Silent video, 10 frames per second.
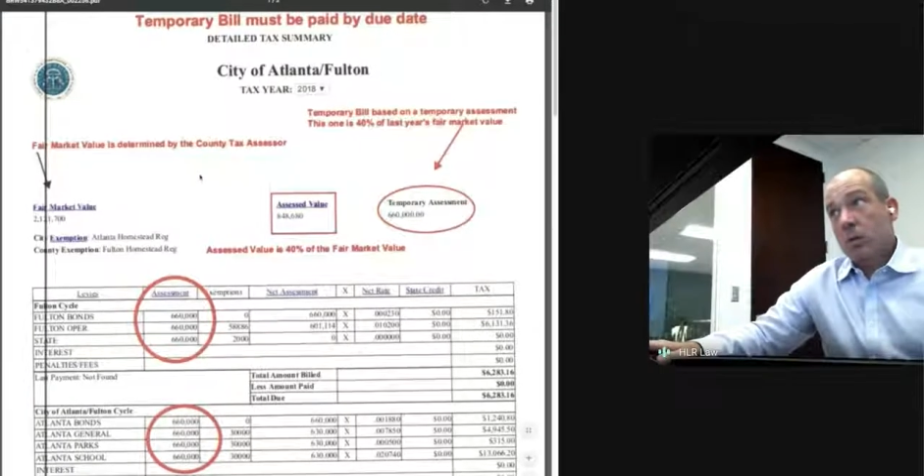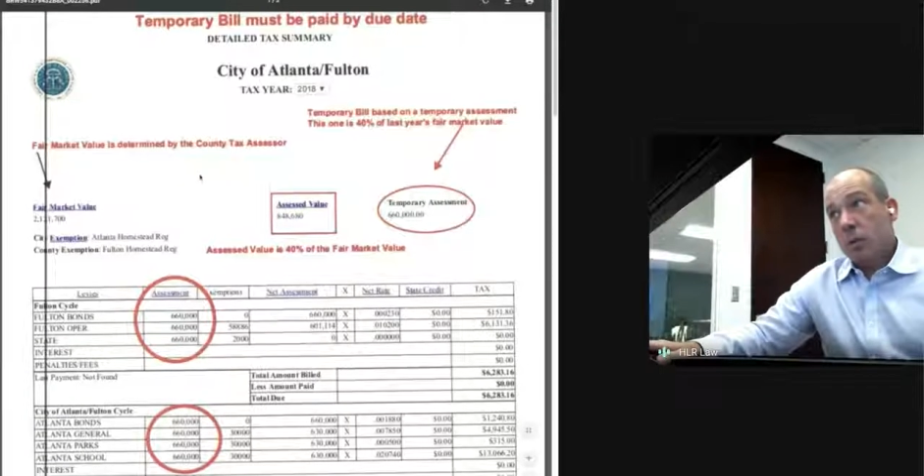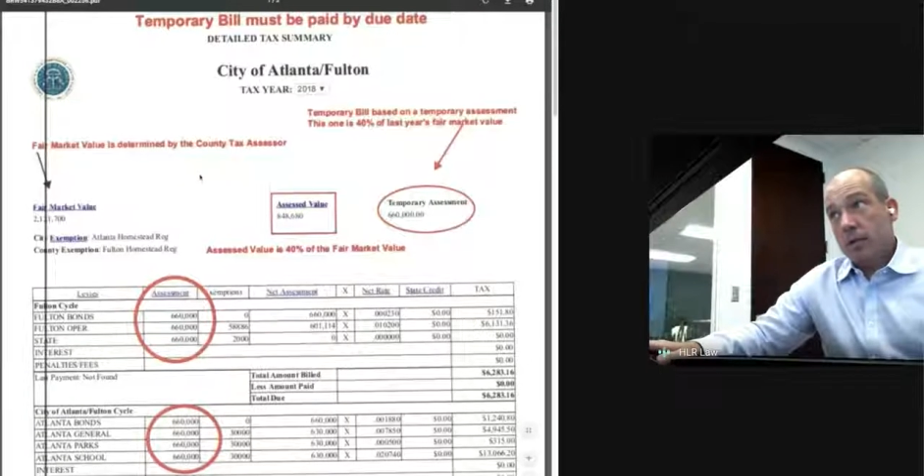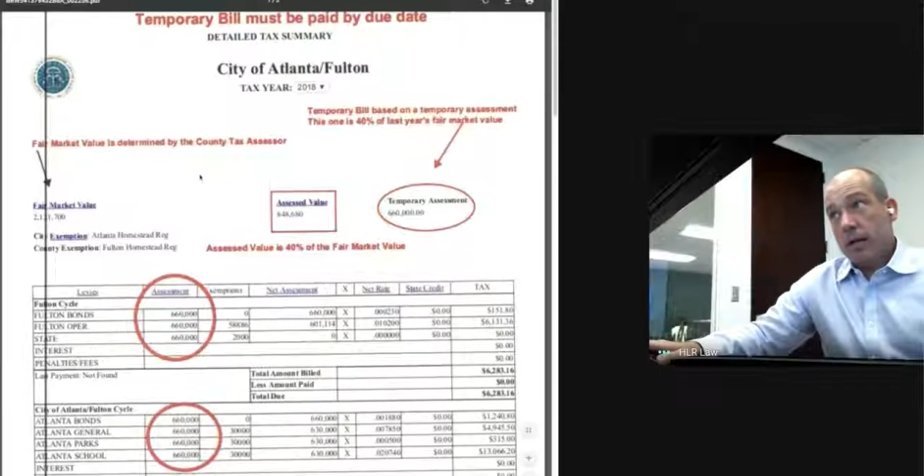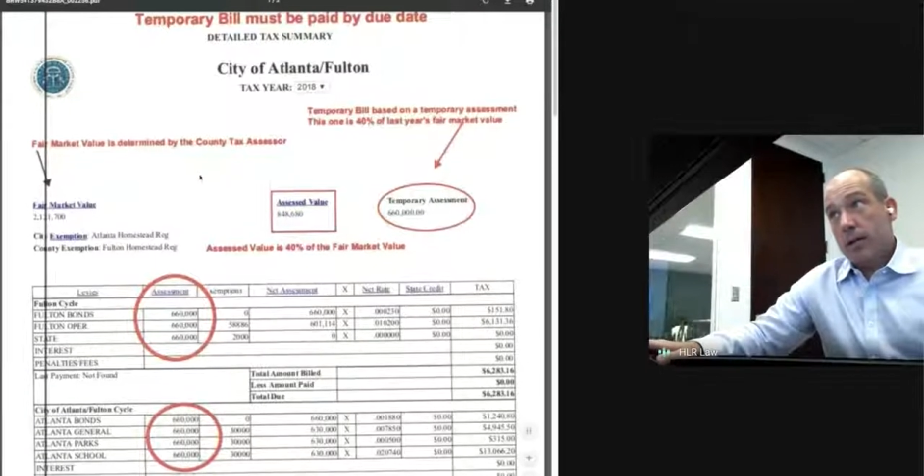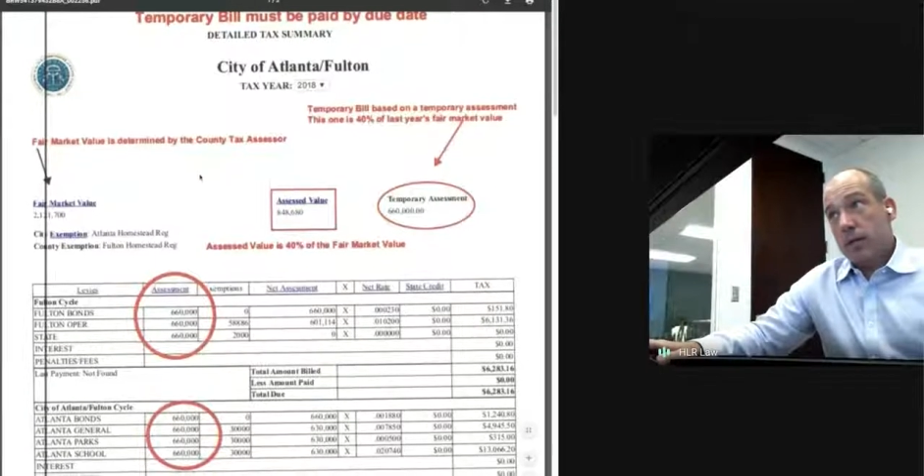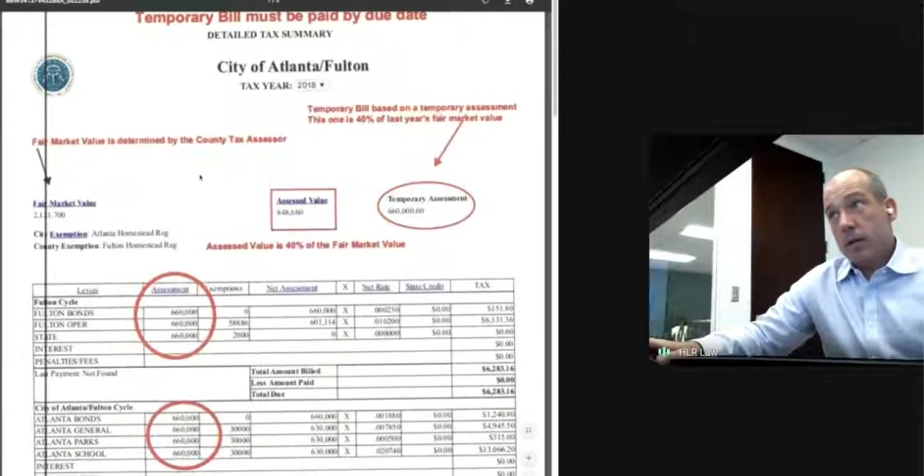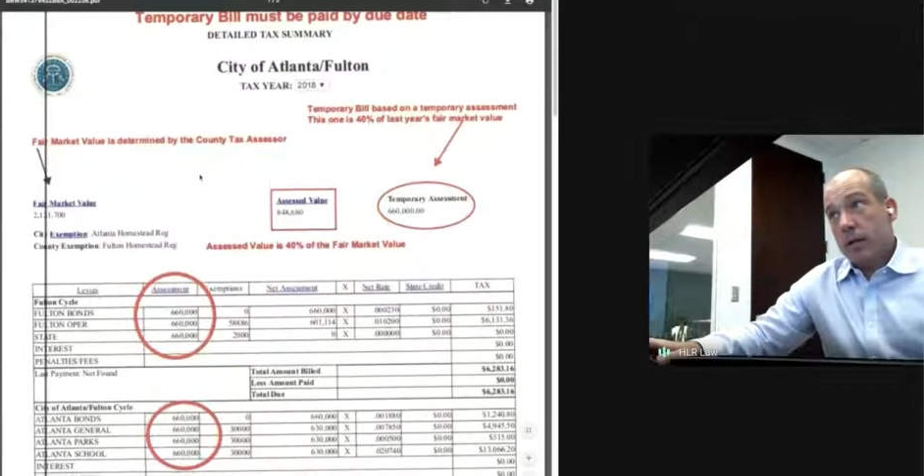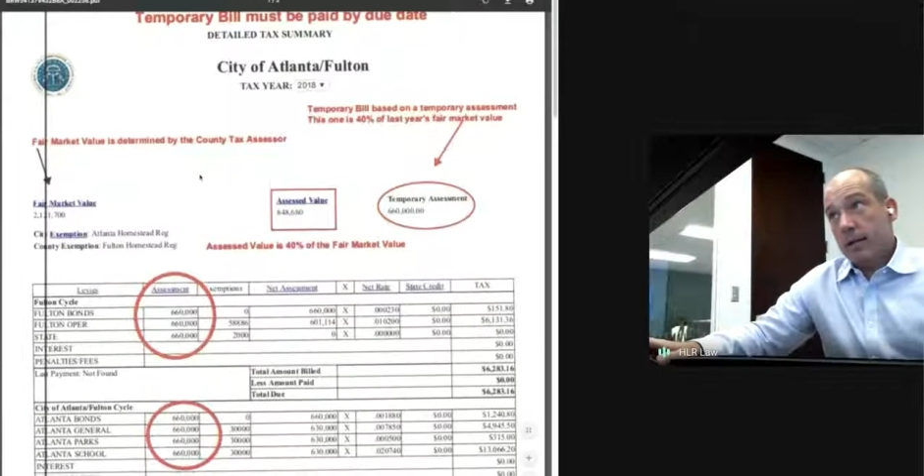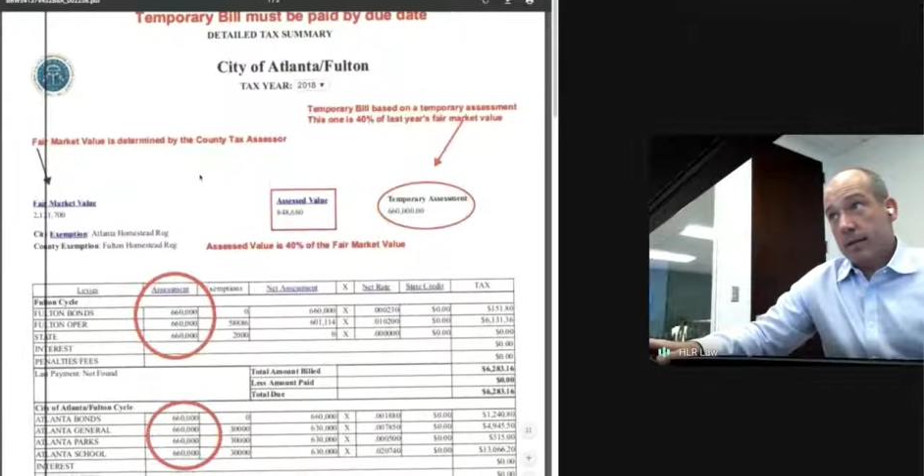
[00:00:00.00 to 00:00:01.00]
whichever
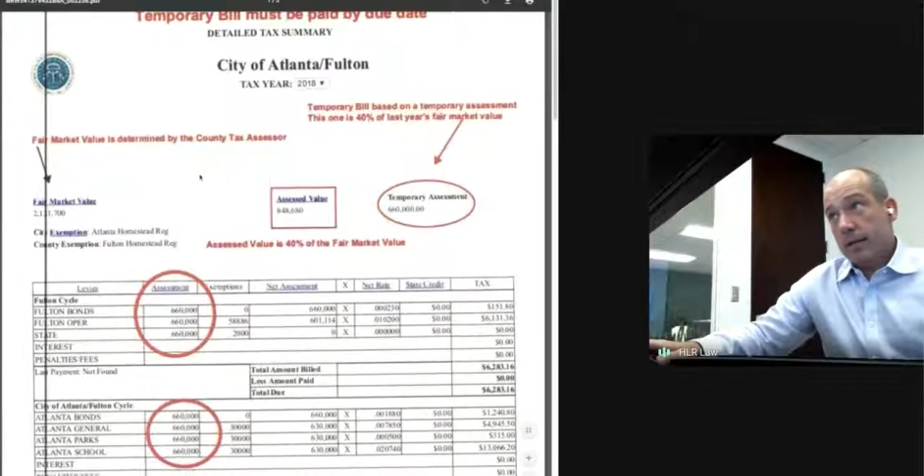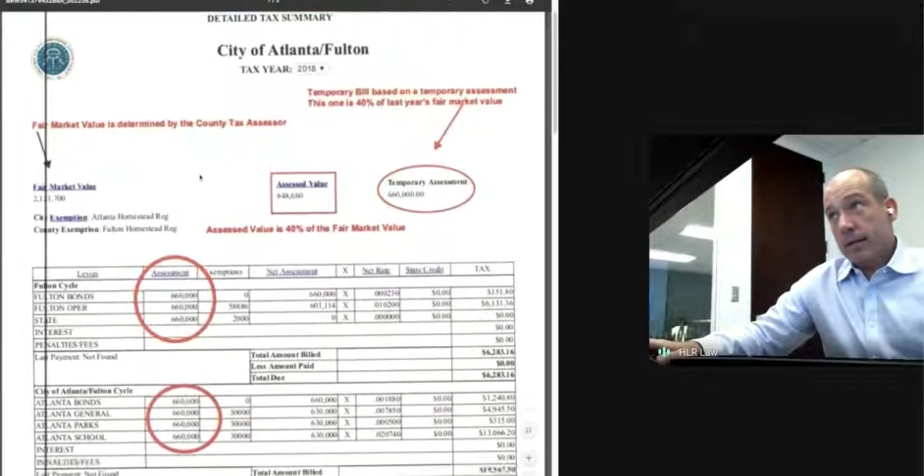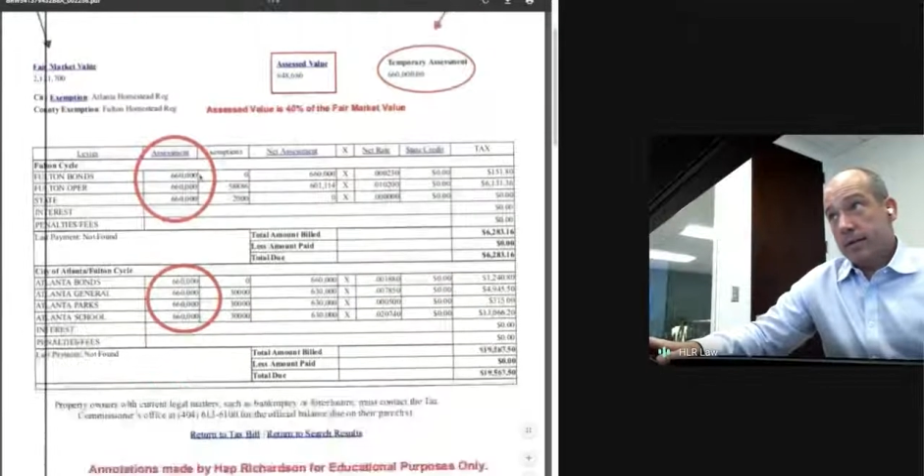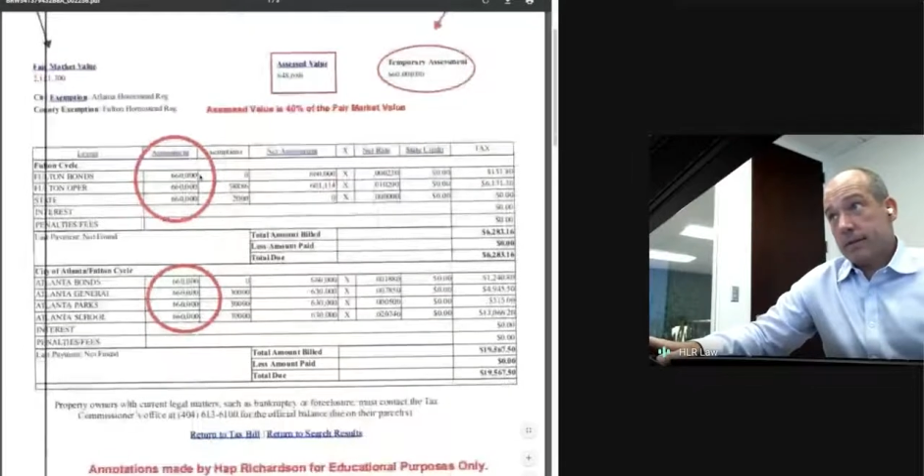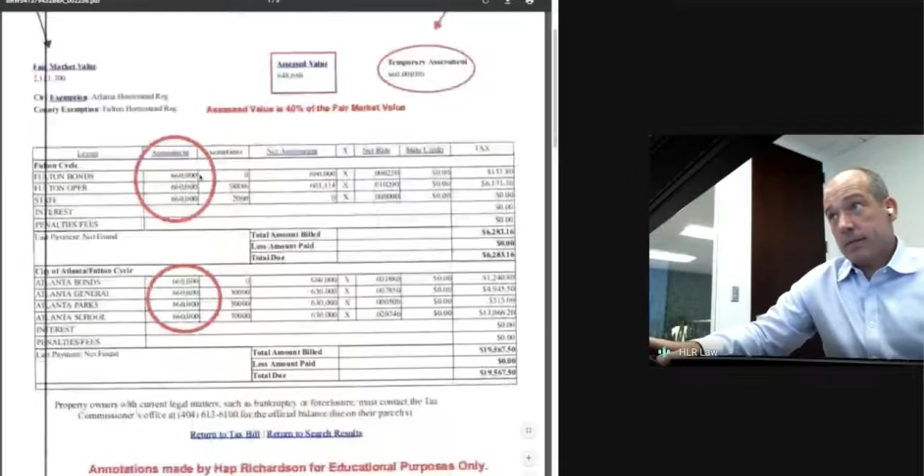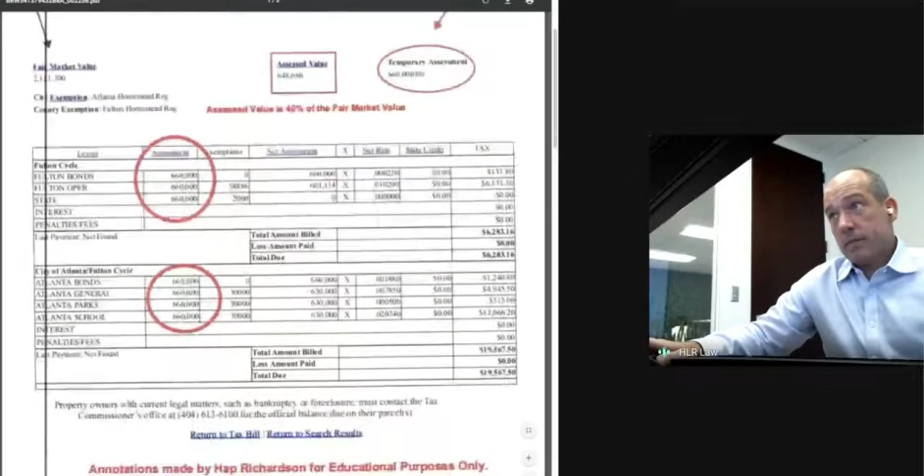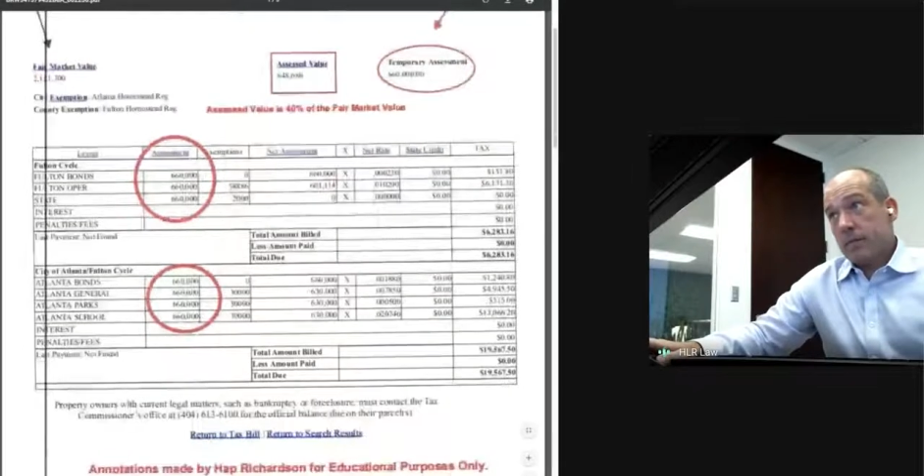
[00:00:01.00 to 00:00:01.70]
one is less.